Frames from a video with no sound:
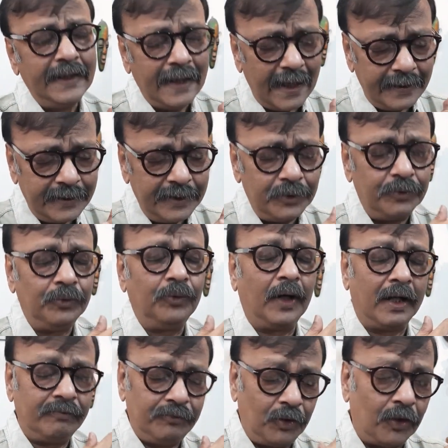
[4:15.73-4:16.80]
get to,
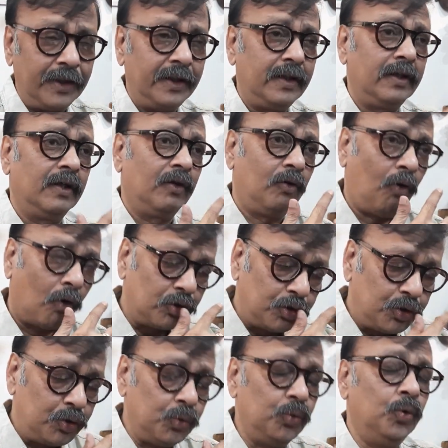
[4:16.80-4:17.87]
I've not got
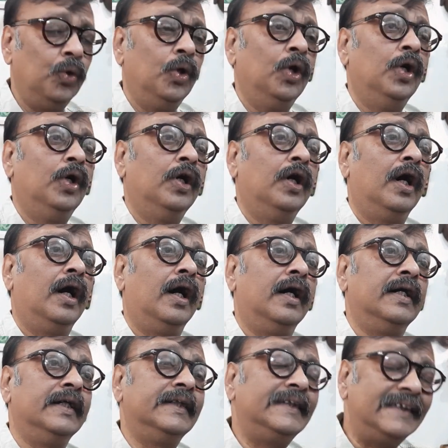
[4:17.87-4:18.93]
to uh,
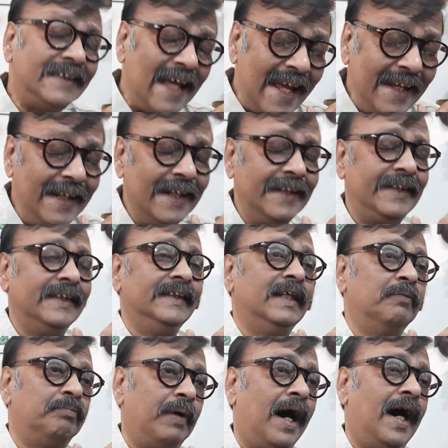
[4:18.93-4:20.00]
saying it in
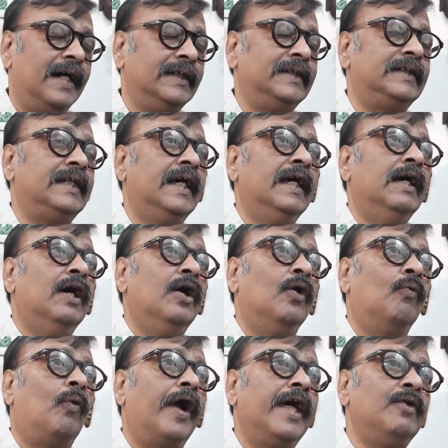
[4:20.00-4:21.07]
the past.
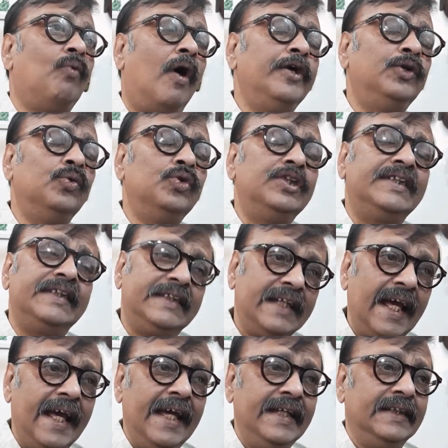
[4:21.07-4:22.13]
What I want to
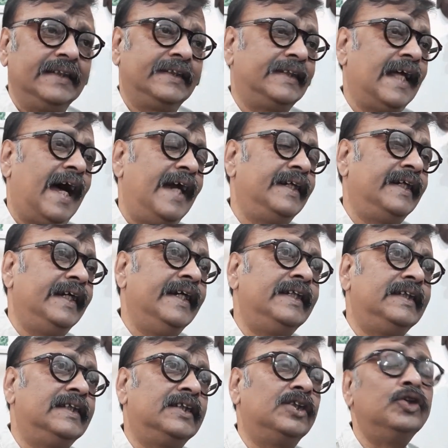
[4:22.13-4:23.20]
say is that
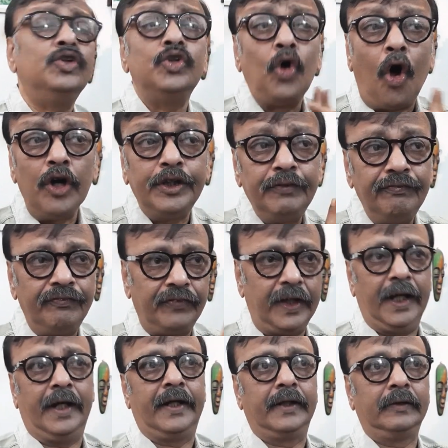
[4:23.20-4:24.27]
it's not
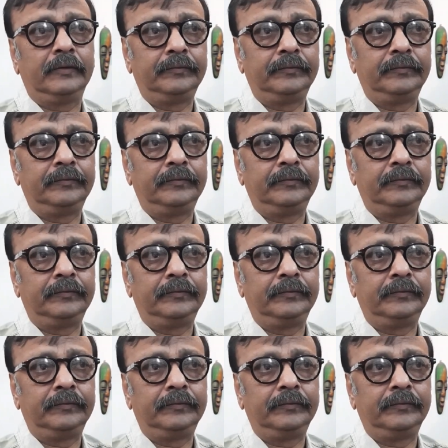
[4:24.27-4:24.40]
fair.